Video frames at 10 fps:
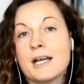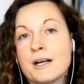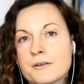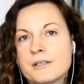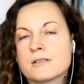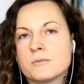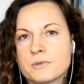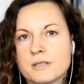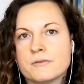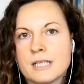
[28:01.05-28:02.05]
and a healthy
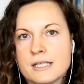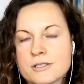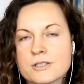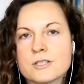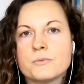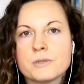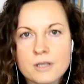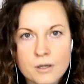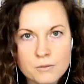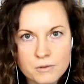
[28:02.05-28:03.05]
and supportive relationship
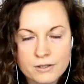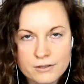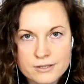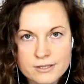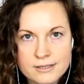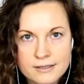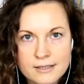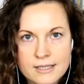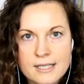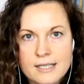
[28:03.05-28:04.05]
with coworkers.